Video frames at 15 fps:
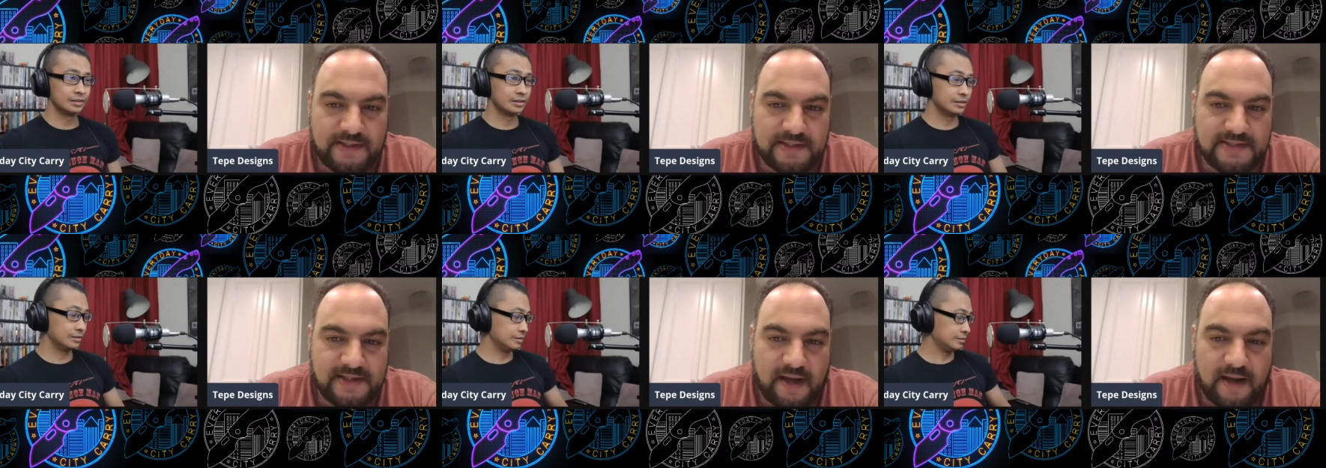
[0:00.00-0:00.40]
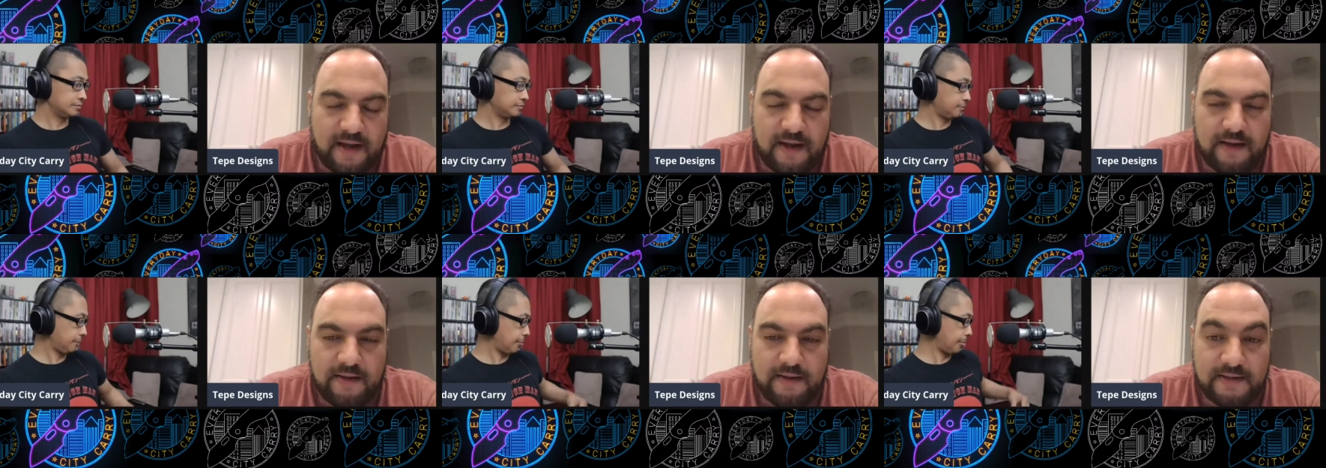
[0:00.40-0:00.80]
Speaker 1: a
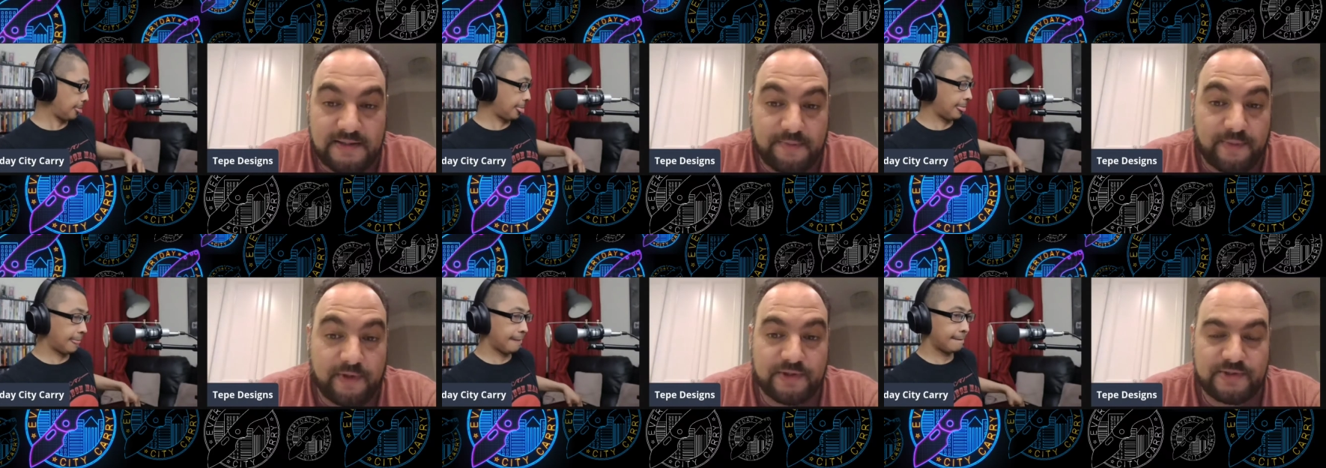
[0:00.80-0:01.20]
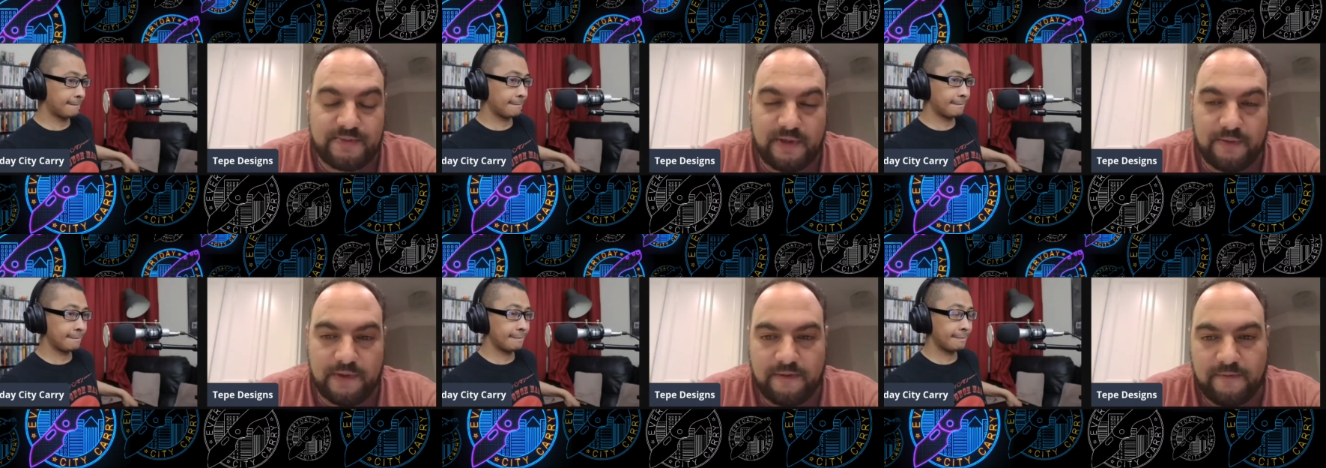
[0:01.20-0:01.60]
design. He's approached
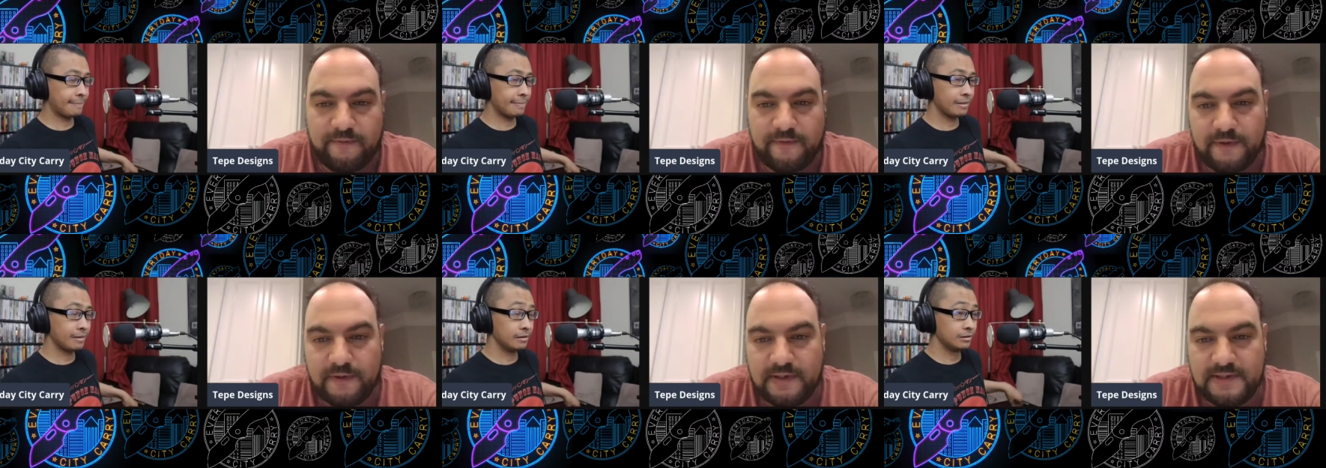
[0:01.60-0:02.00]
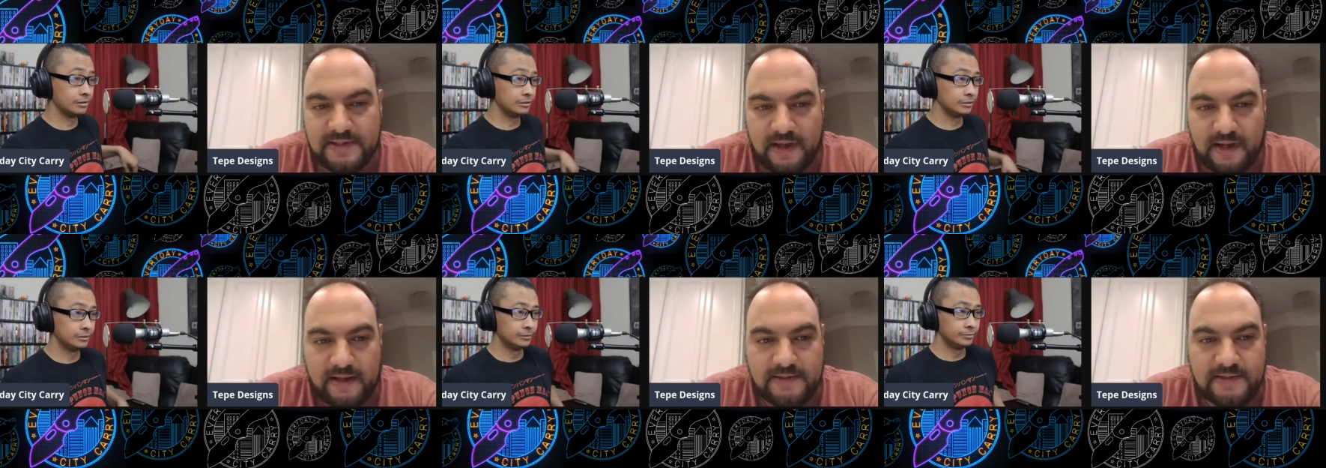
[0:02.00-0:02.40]
me with a few
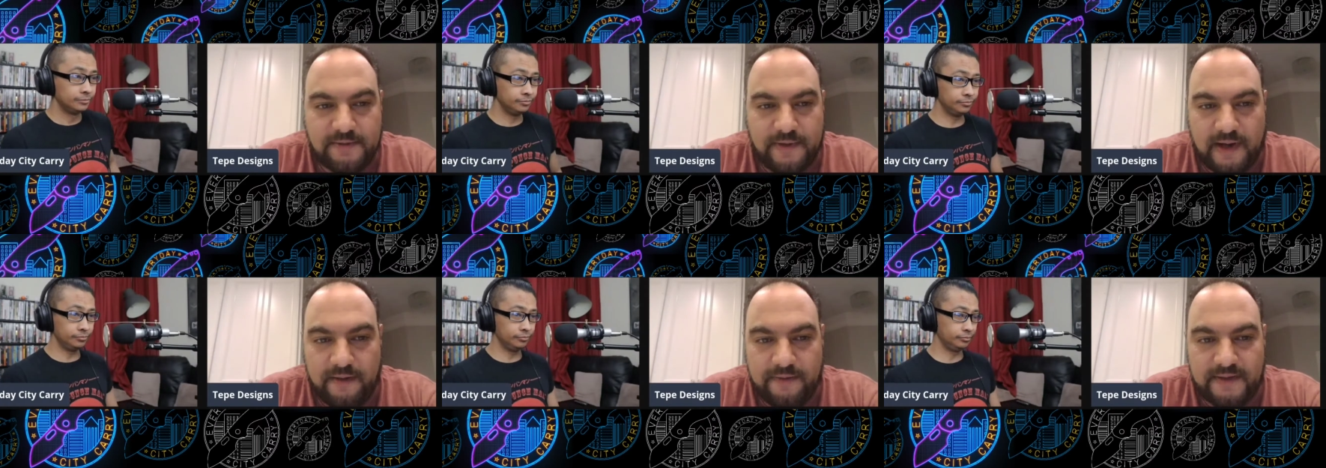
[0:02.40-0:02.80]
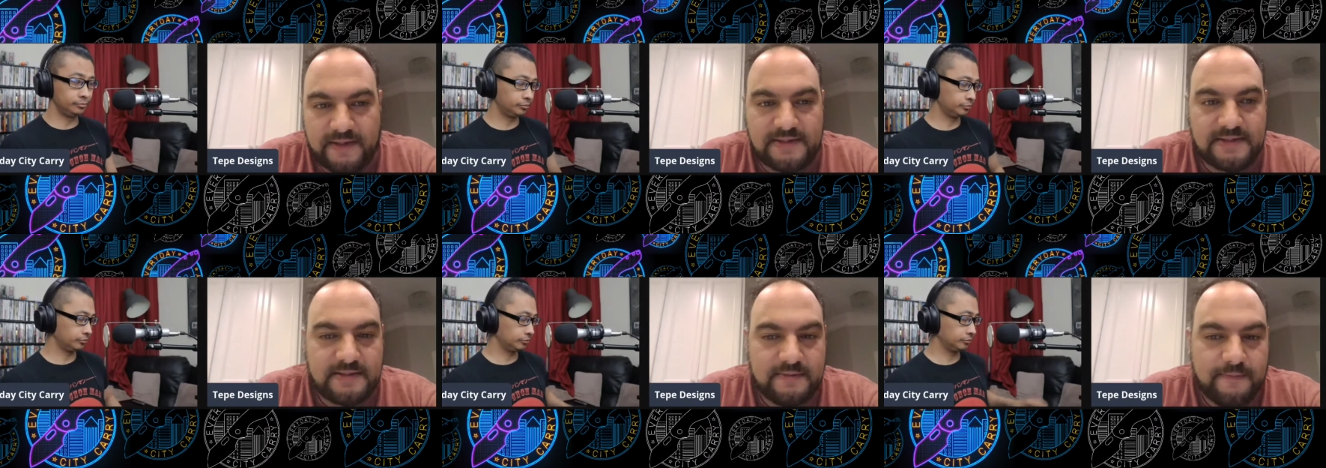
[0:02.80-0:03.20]
designs around
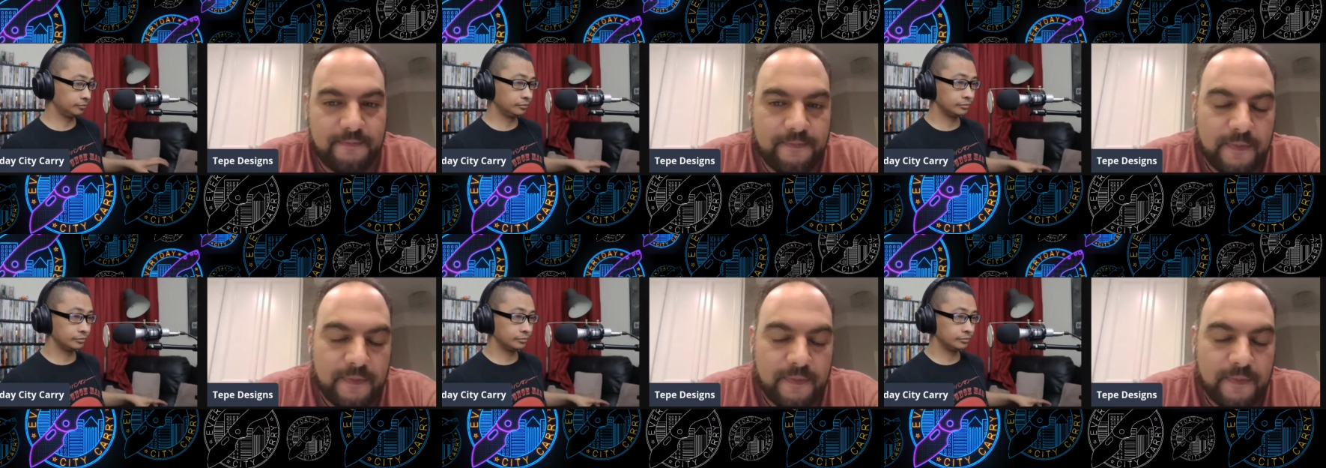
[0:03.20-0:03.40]
this.